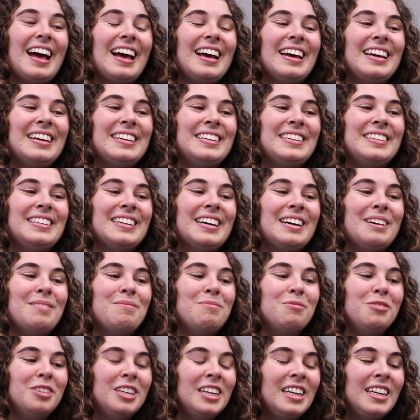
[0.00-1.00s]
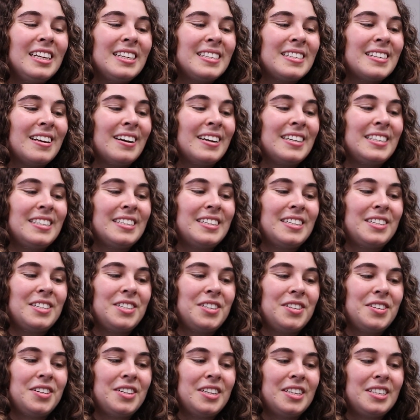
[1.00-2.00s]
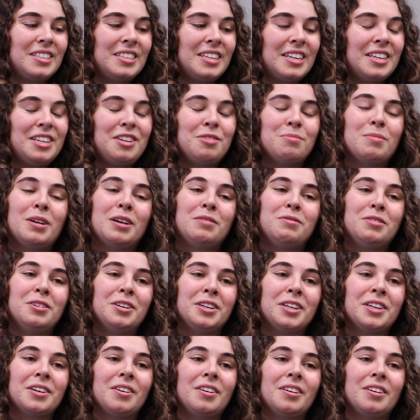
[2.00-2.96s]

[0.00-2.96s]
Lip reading: And I'm really excited to continue my work